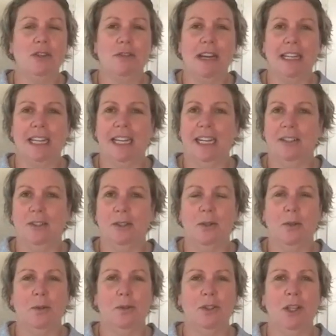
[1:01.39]
tracking
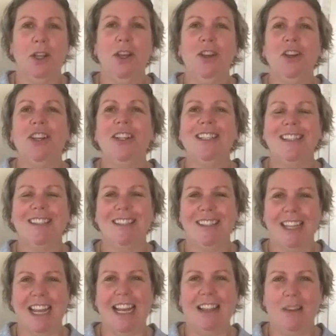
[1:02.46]
tools so you could
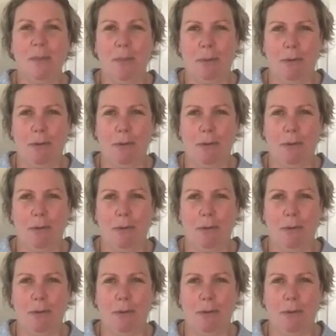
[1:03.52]
see the